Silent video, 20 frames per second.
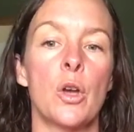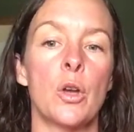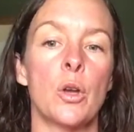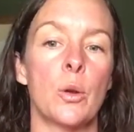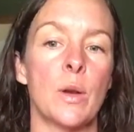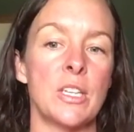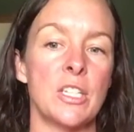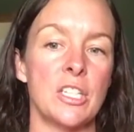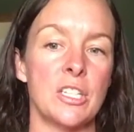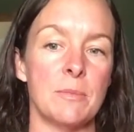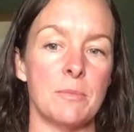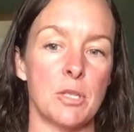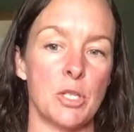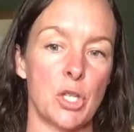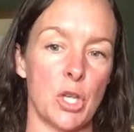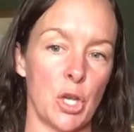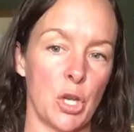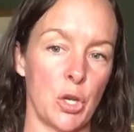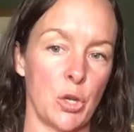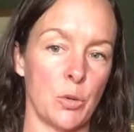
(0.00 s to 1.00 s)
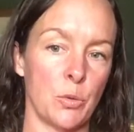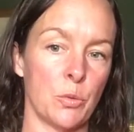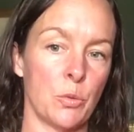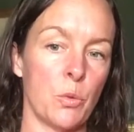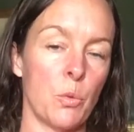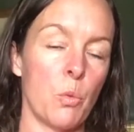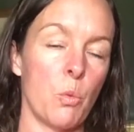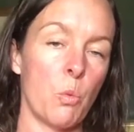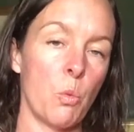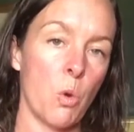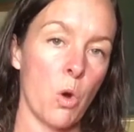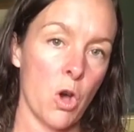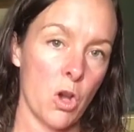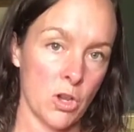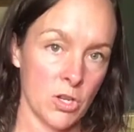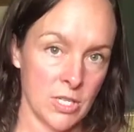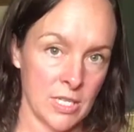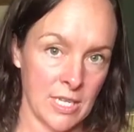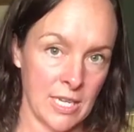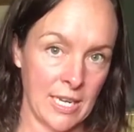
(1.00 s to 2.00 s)
Question number two,
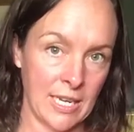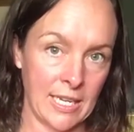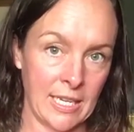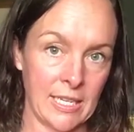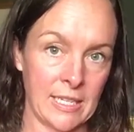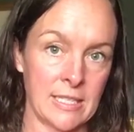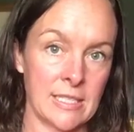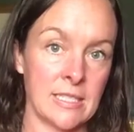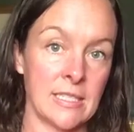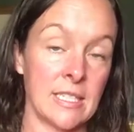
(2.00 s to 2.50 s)
what needs